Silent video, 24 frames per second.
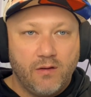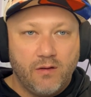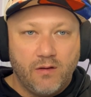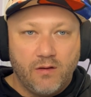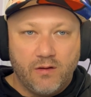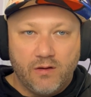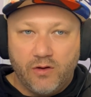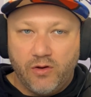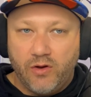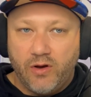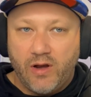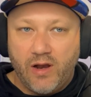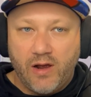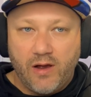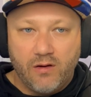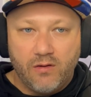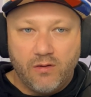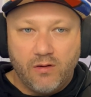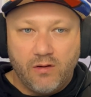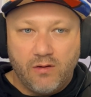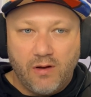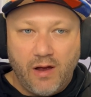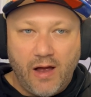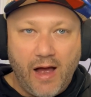
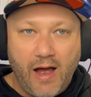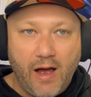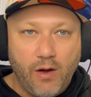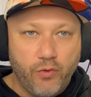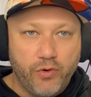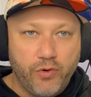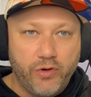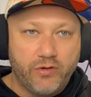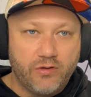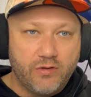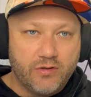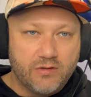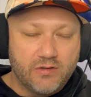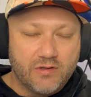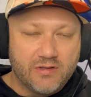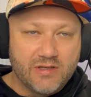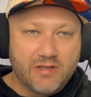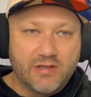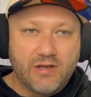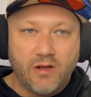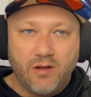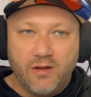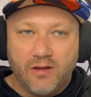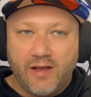
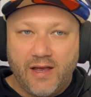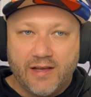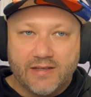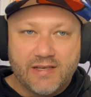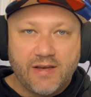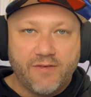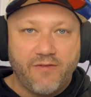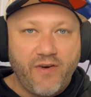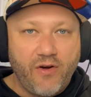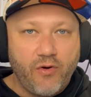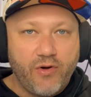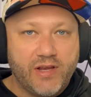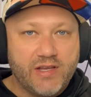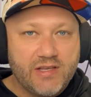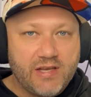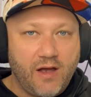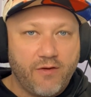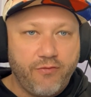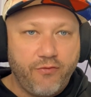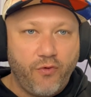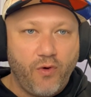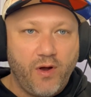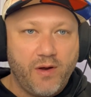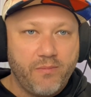it's a very
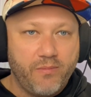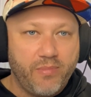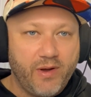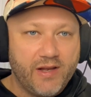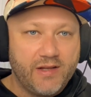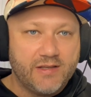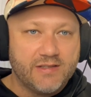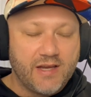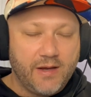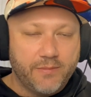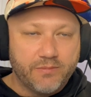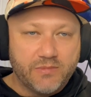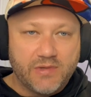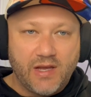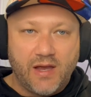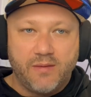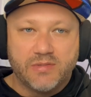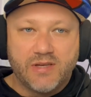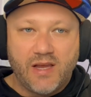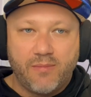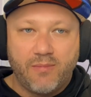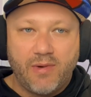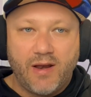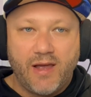tough one, but sometimes
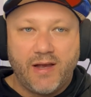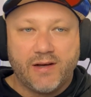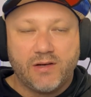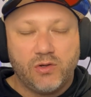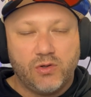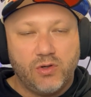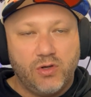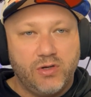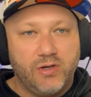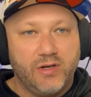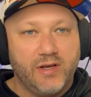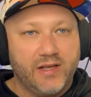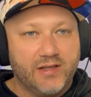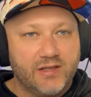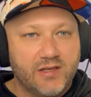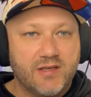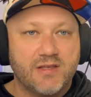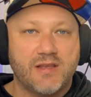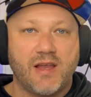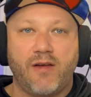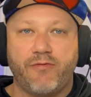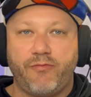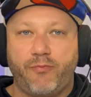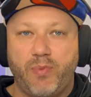I'm like, oh, it's
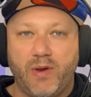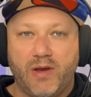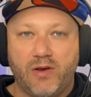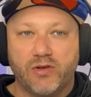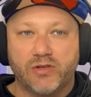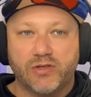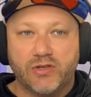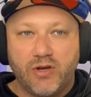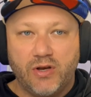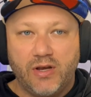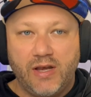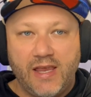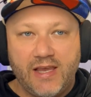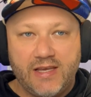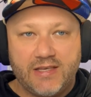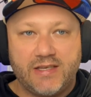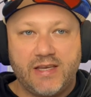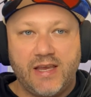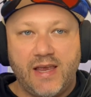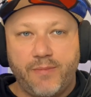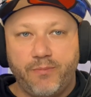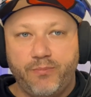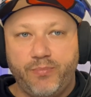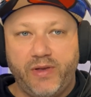tough, because
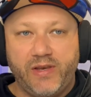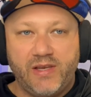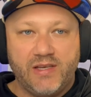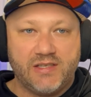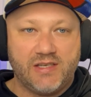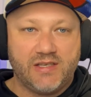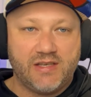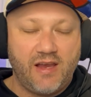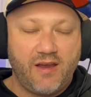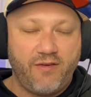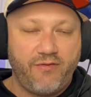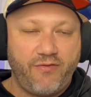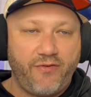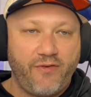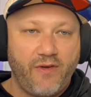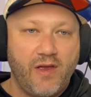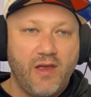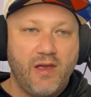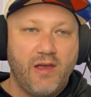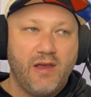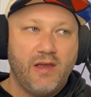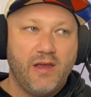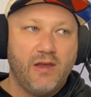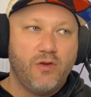Kolisi and Peter Steff,
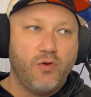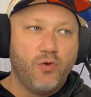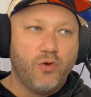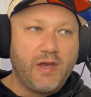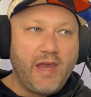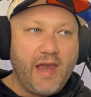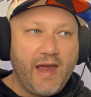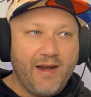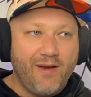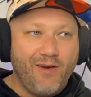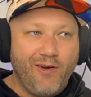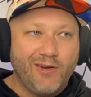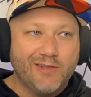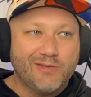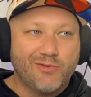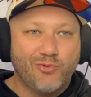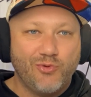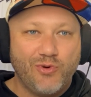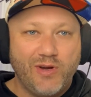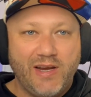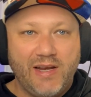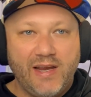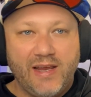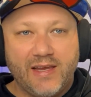you cannot
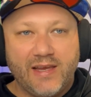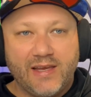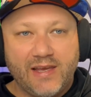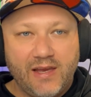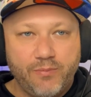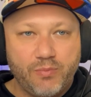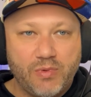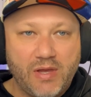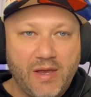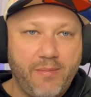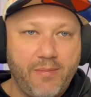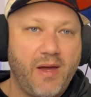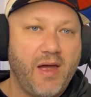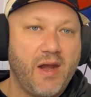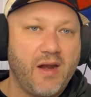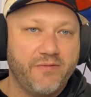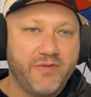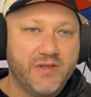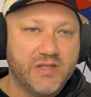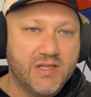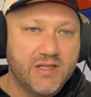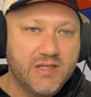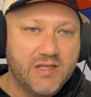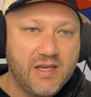really keep them out of
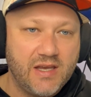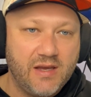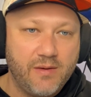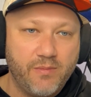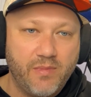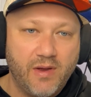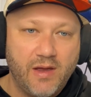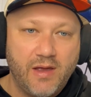the team.